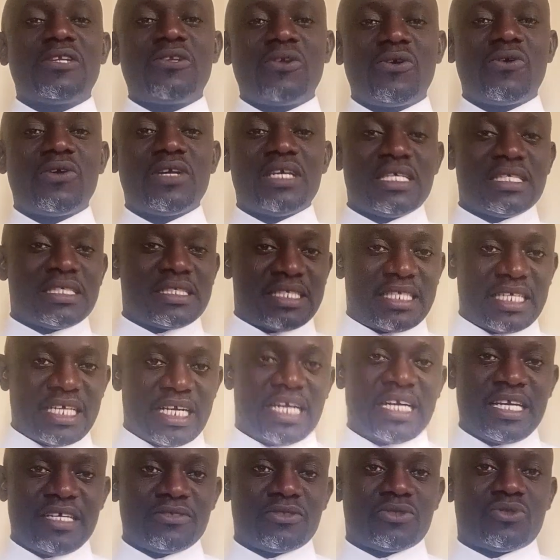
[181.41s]
law is
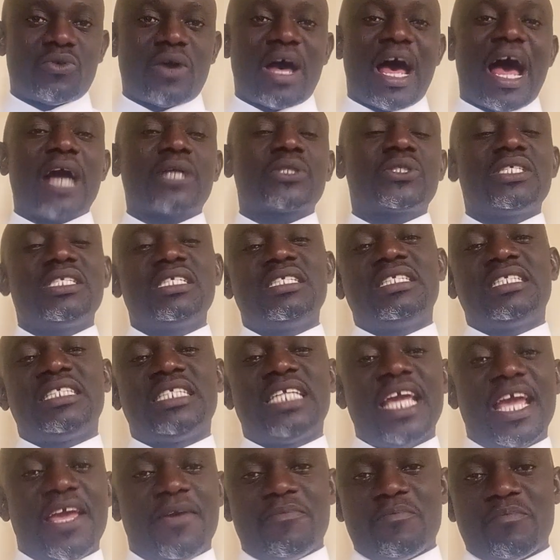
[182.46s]
there to actually
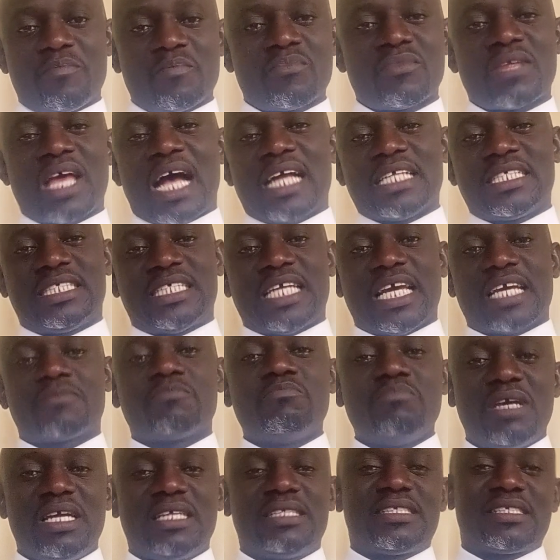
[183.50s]
tame and
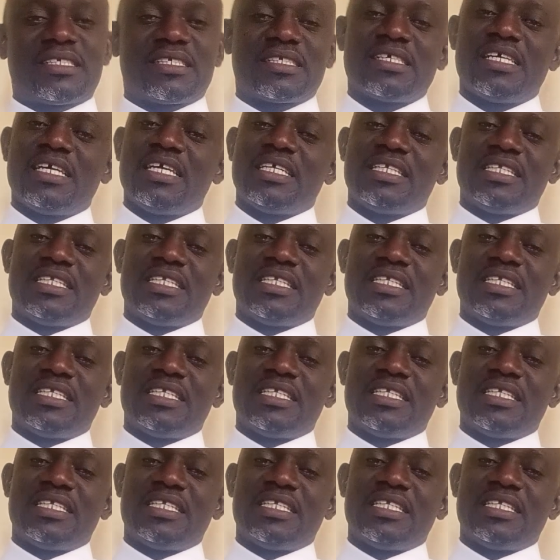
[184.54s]
checkmate